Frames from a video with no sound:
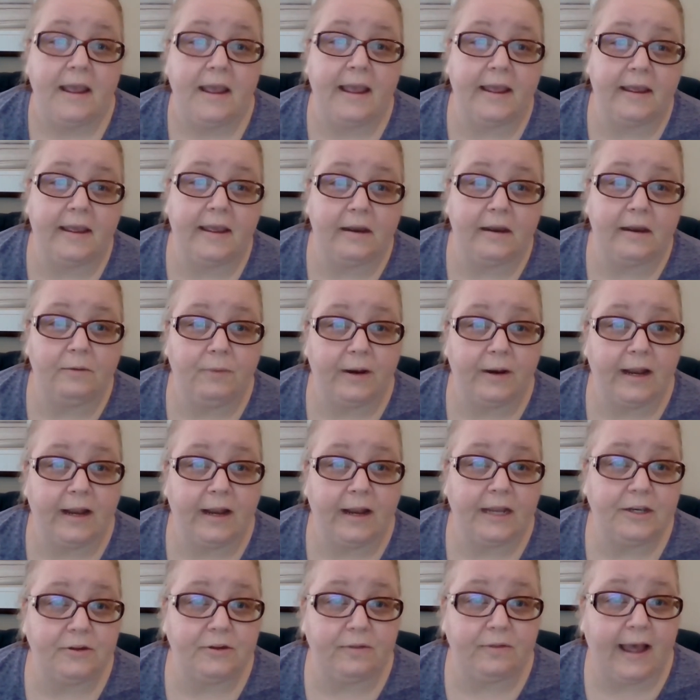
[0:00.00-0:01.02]
And when
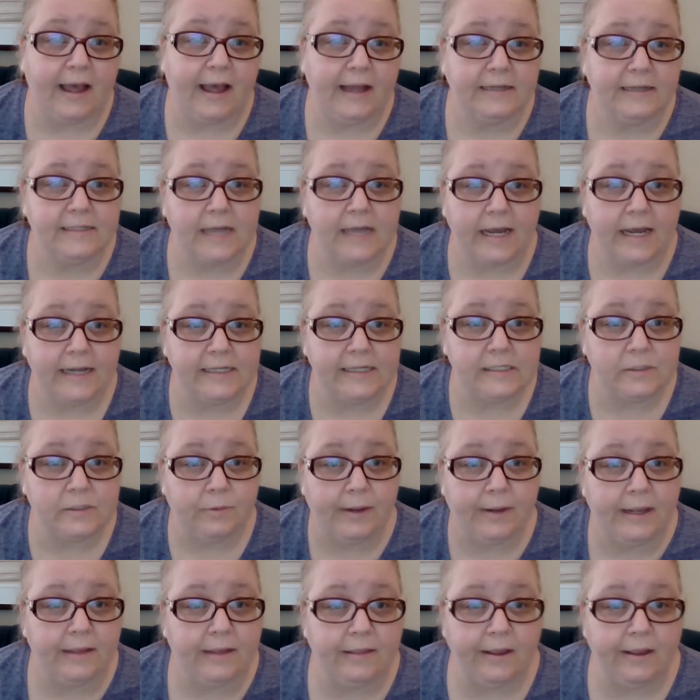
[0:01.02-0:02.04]
I do that, I
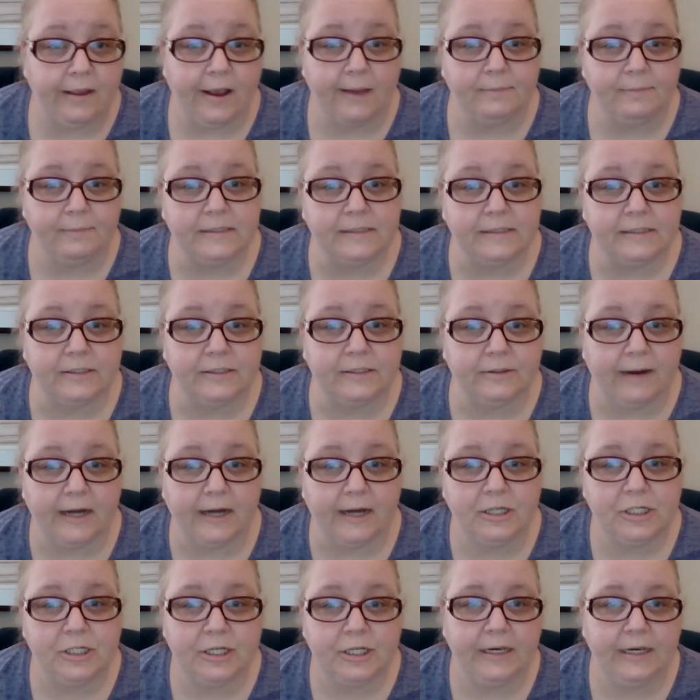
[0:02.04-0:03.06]
swing in the opposite
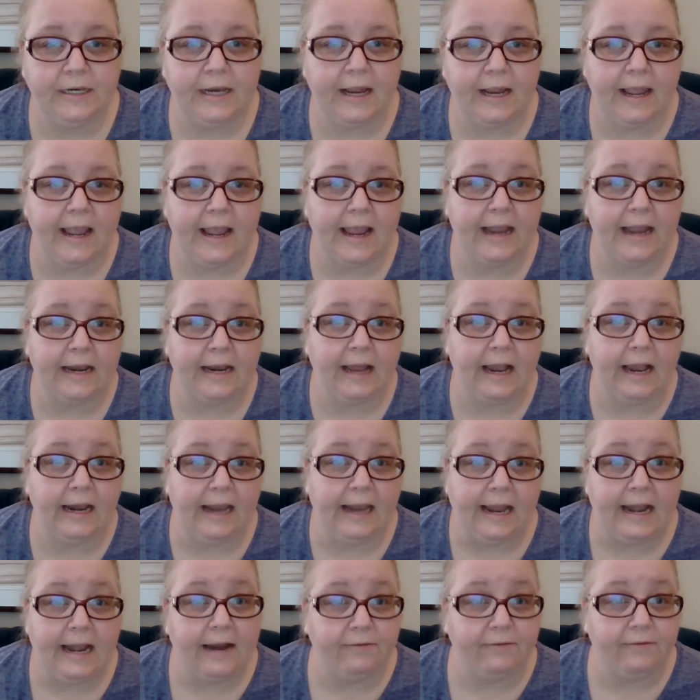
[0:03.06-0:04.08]
direction and I
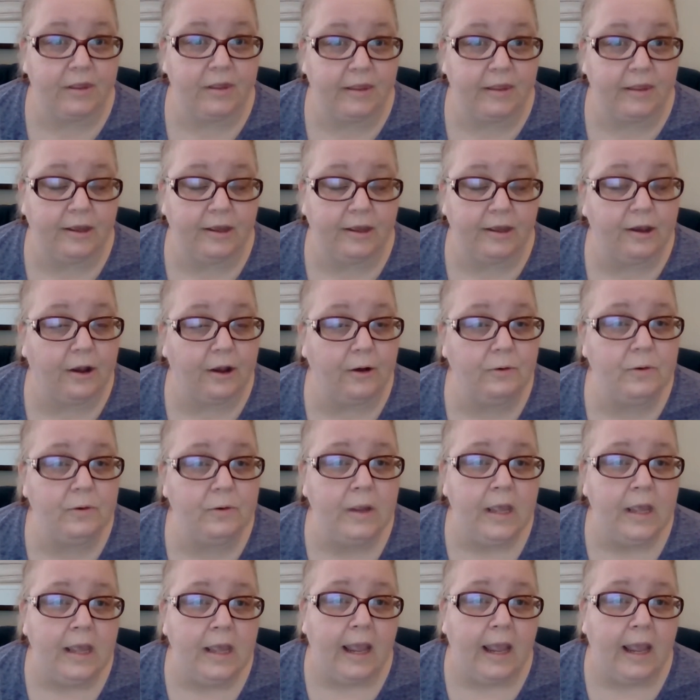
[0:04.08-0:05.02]
let everything go.